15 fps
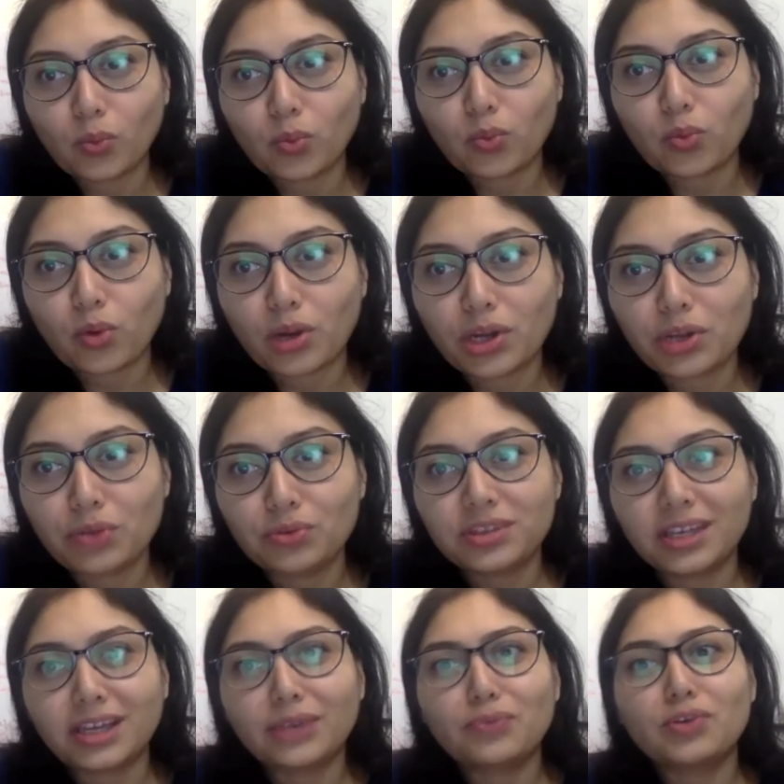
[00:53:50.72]
what do you
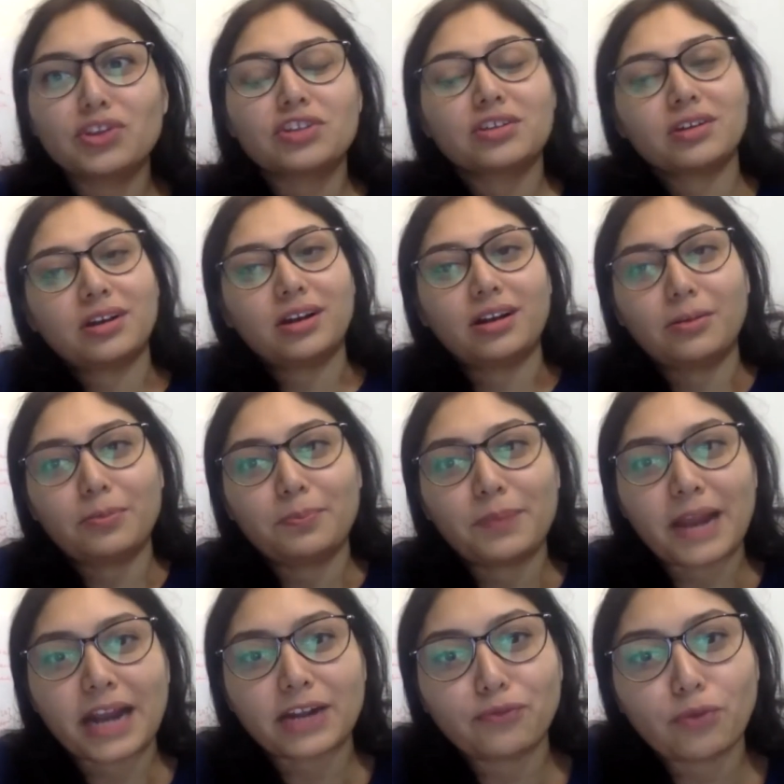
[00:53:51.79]
think, which
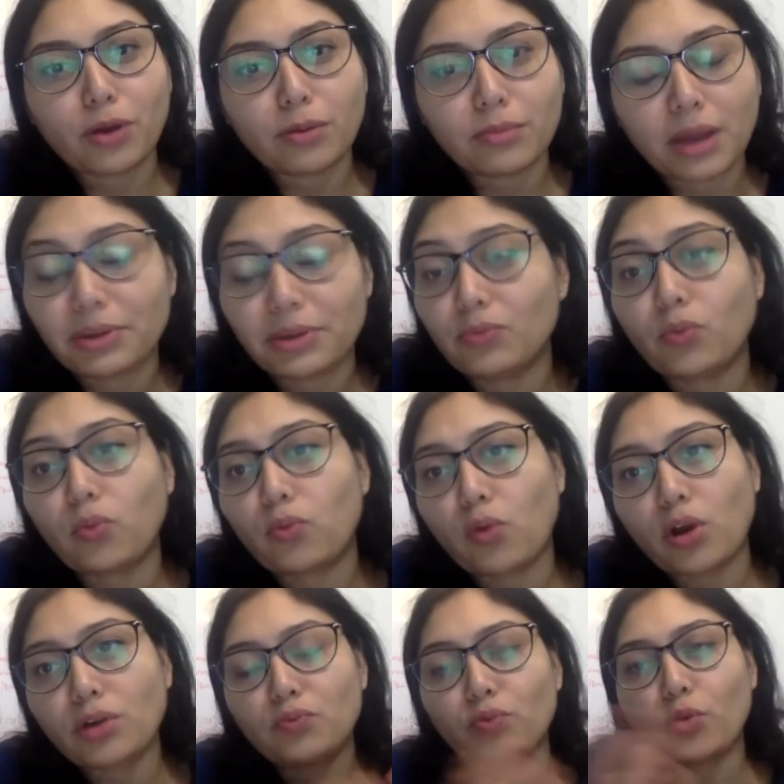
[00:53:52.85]
platform, I mean,
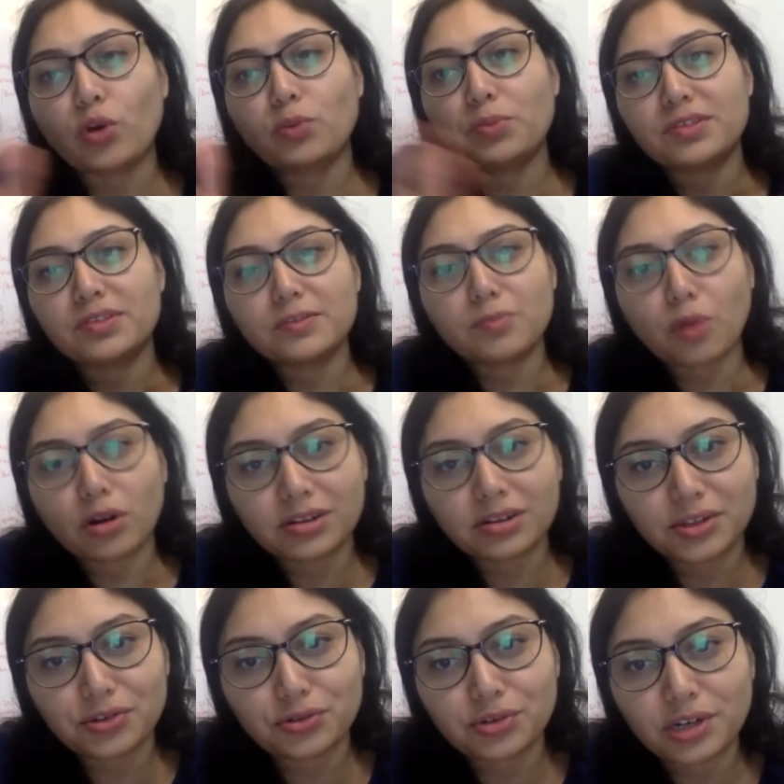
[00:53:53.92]
what business model
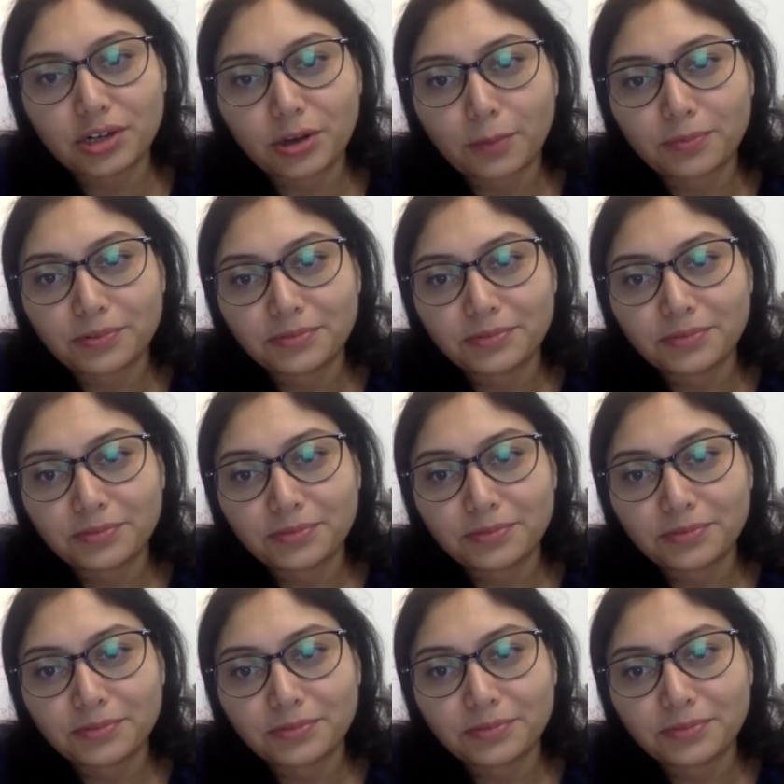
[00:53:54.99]
they should adopt?